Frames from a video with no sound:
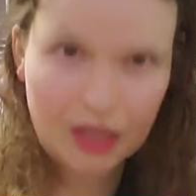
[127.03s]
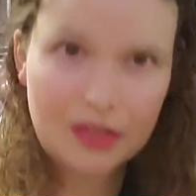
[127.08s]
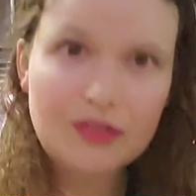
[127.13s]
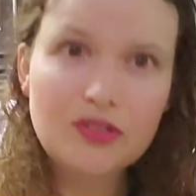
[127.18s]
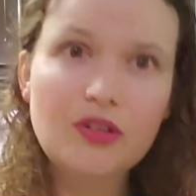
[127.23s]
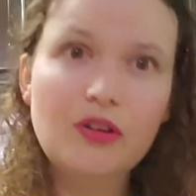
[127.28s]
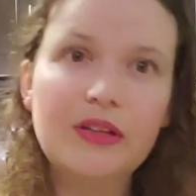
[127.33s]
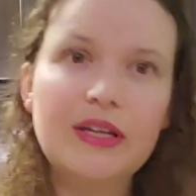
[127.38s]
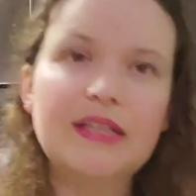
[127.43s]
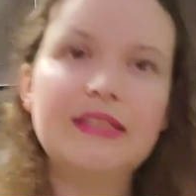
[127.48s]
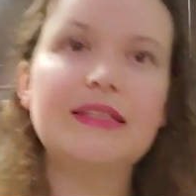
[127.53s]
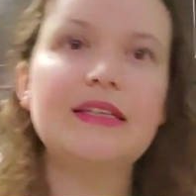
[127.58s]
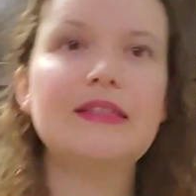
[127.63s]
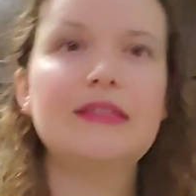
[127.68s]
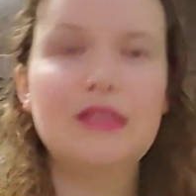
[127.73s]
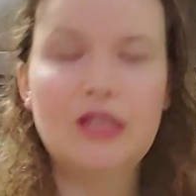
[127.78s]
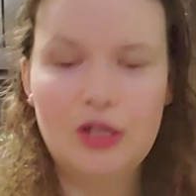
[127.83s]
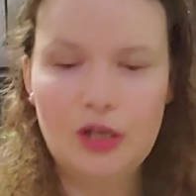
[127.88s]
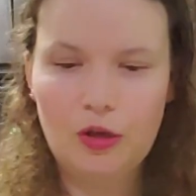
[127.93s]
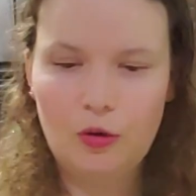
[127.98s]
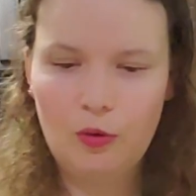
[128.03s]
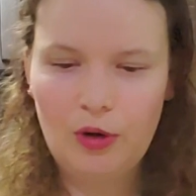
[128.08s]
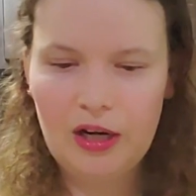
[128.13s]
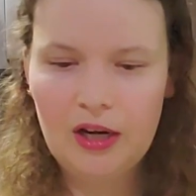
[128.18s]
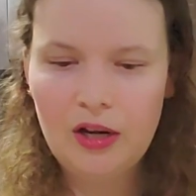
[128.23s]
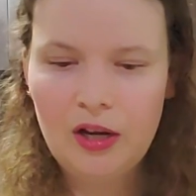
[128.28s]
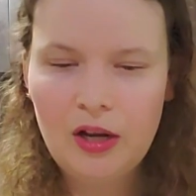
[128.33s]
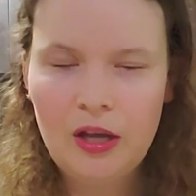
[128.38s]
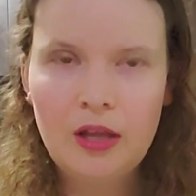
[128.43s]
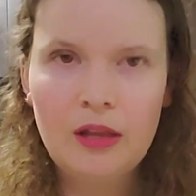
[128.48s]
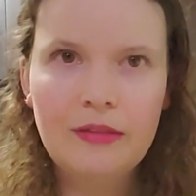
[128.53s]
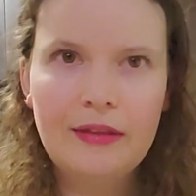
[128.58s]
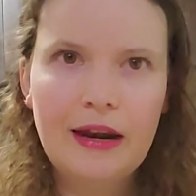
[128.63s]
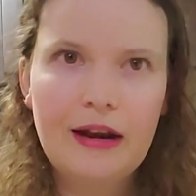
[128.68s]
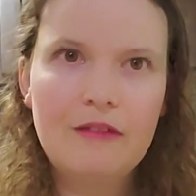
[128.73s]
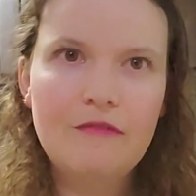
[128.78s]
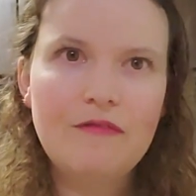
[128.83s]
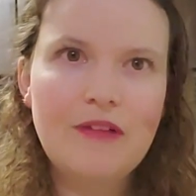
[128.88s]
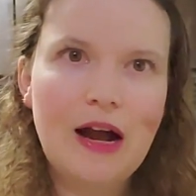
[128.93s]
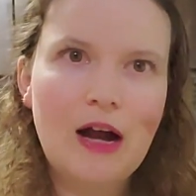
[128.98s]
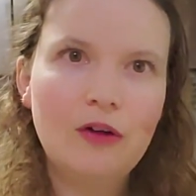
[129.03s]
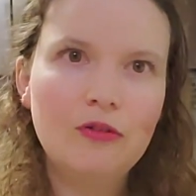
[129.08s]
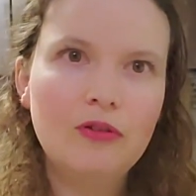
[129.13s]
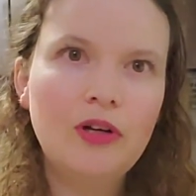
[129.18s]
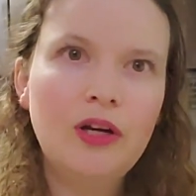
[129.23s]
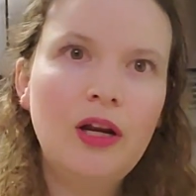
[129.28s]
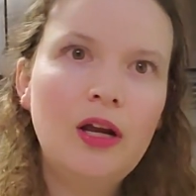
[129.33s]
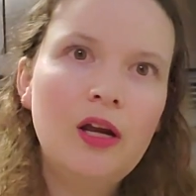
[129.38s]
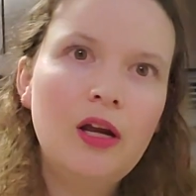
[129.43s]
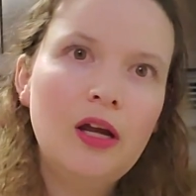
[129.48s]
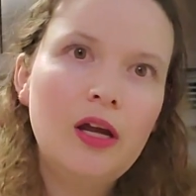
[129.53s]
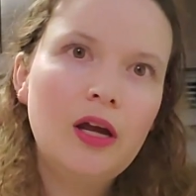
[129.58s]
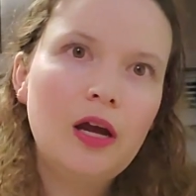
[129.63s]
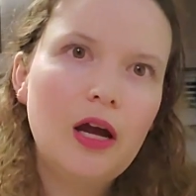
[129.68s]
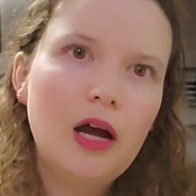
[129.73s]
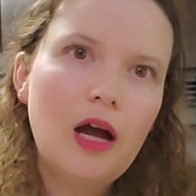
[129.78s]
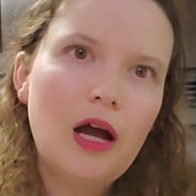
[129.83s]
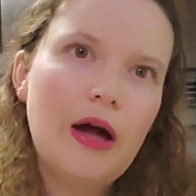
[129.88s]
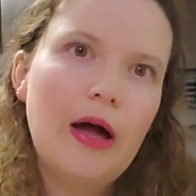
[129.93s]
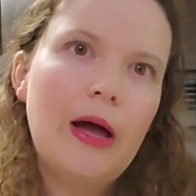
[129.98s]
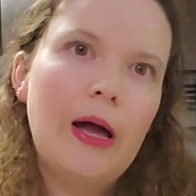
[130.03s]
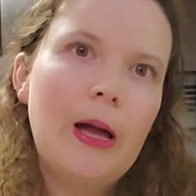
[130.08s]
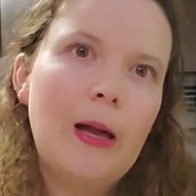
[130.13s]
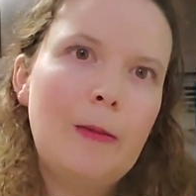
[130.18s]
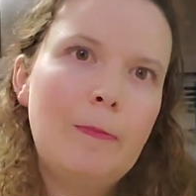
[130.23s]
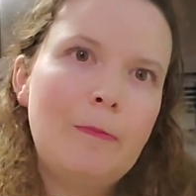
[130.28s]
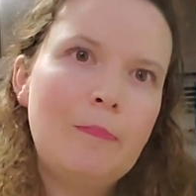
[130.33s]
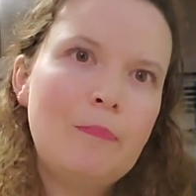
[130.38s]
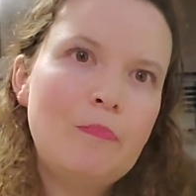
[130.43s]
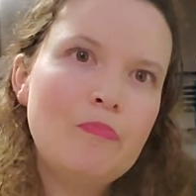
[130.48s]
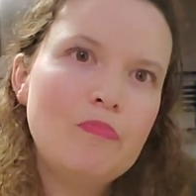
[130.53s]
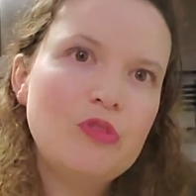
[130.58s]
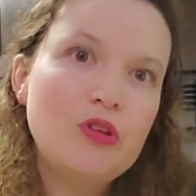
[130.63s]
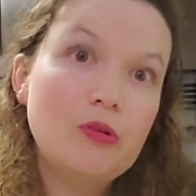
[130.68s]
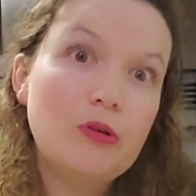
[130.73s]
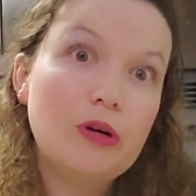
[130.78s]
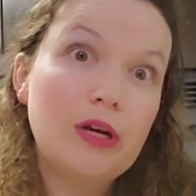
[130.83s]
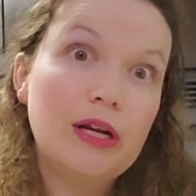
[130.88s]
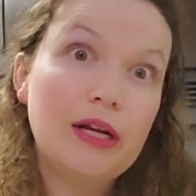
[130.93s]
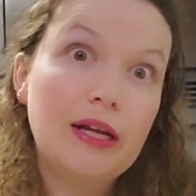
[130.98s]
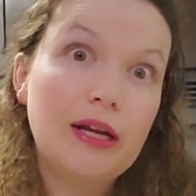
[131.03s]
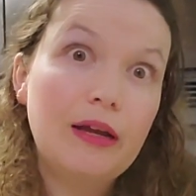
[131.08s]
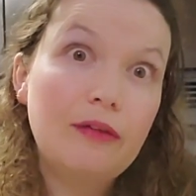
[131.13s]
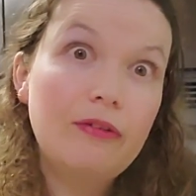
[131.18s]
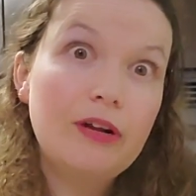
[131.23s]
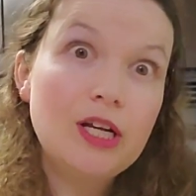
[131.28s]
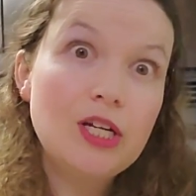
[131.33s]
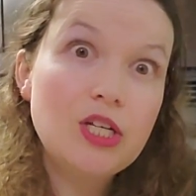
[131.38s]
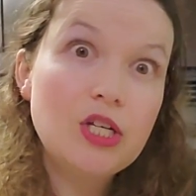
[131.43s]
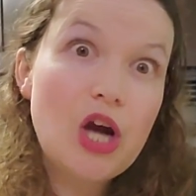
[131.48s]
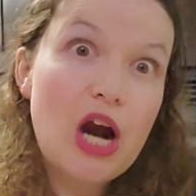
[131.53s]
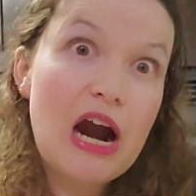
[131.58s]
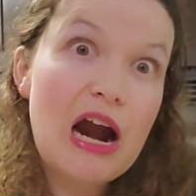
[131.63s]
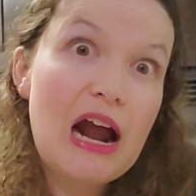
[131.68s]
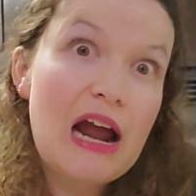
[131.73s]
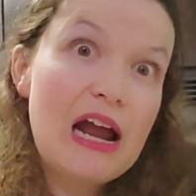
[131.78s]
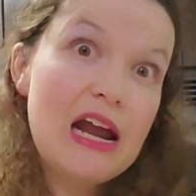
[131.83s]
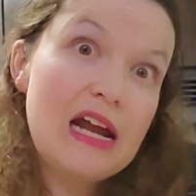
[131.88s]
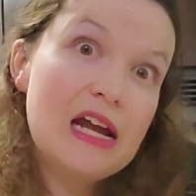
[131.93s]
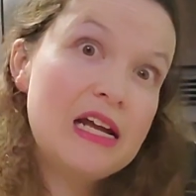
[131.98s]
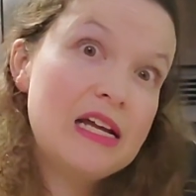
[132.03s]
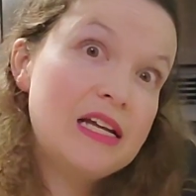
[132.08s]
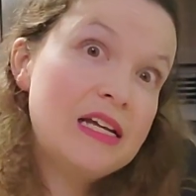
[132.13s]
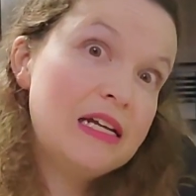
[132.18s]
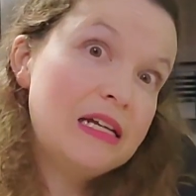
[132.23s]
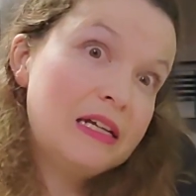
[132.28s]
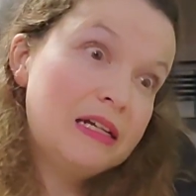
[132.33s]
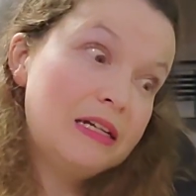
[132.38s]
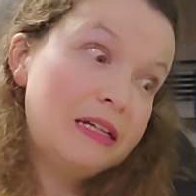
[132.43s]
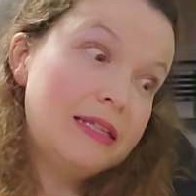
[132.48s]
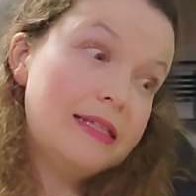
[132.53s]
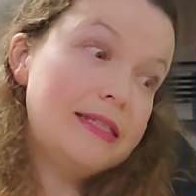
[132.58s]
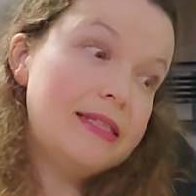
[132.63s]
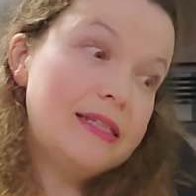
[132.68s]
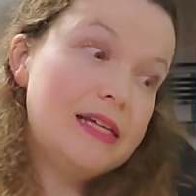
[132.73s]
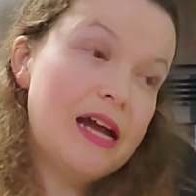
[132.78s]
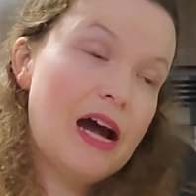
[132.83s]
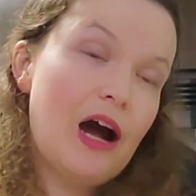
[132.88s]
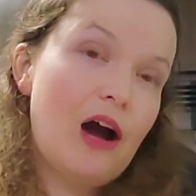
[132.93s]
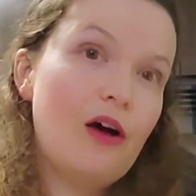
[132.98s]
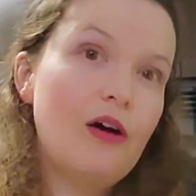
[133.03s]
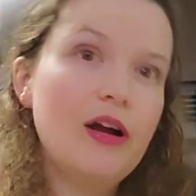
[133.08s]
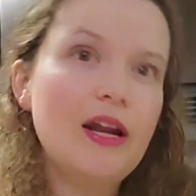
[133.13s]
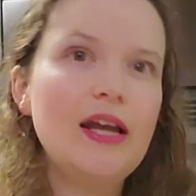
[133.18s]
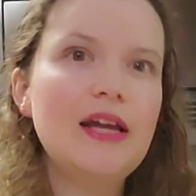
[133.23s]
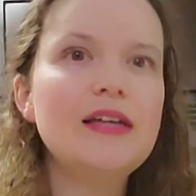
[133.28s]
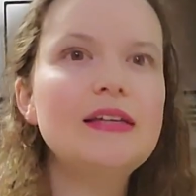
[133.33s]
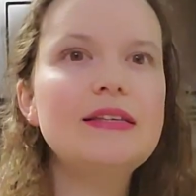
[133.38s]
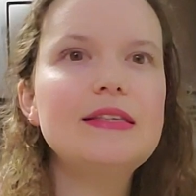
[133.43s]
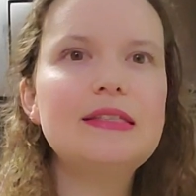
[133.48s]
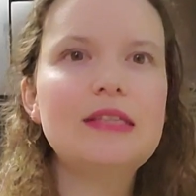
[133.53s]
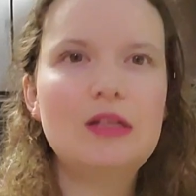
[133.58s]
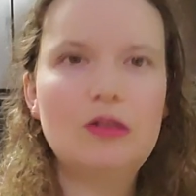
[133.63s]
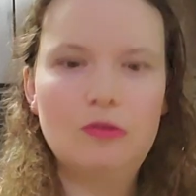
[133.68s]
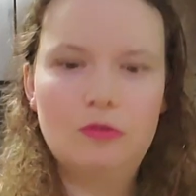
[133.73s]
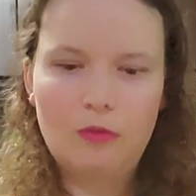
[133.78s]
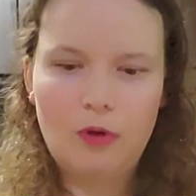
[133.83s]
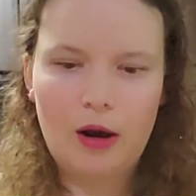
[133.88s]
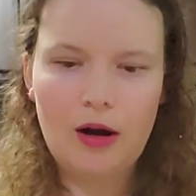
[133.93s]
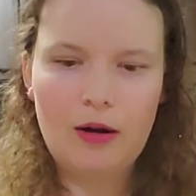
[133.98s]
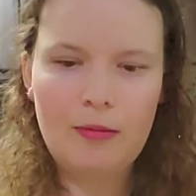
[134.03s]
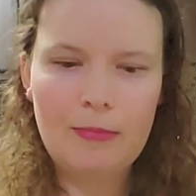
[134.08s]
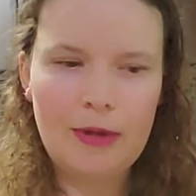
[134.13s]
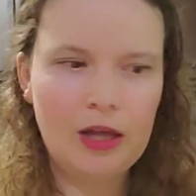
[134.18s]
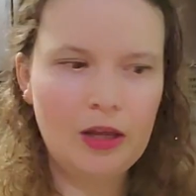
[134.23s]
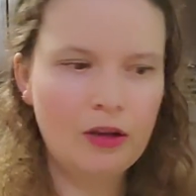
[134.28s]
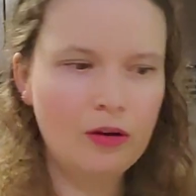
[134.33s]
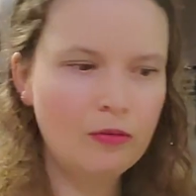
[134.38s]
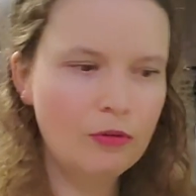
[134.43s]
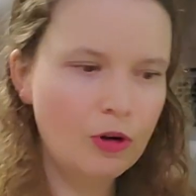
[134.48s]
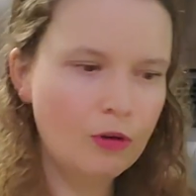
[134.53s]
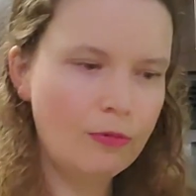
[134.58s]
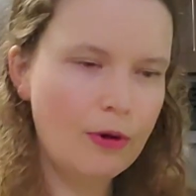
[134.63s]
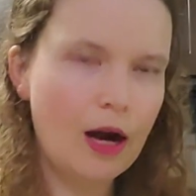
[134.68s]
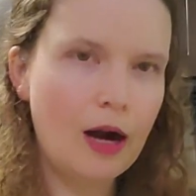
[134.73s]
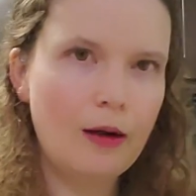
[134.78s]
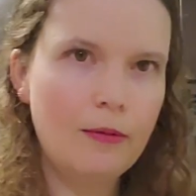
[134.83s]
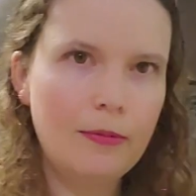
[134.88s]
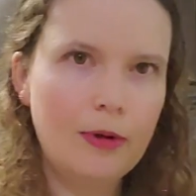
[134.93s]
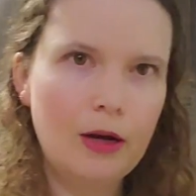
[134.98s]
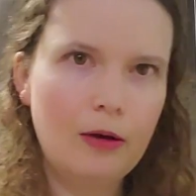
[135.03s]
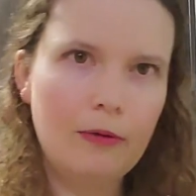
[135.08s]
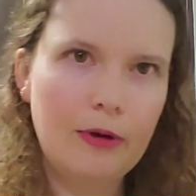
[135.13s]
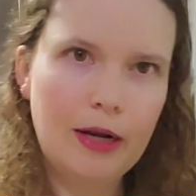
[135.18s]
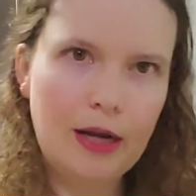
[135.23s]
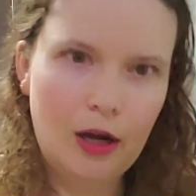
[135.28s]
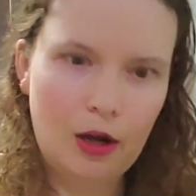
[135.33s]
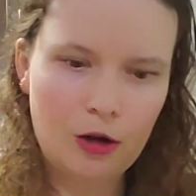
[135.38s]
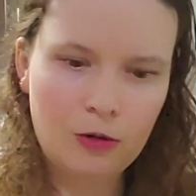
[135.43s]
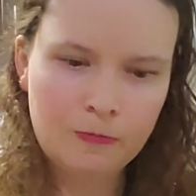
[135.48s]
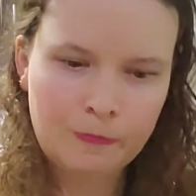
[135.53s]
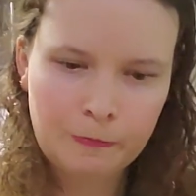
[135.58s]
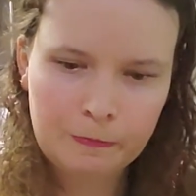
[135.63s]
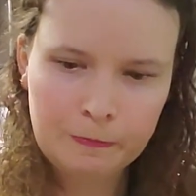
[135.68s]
And so this is the new one that I found. So we're gonna give it a try, see how it is. Watermelon rhubarb, here we go.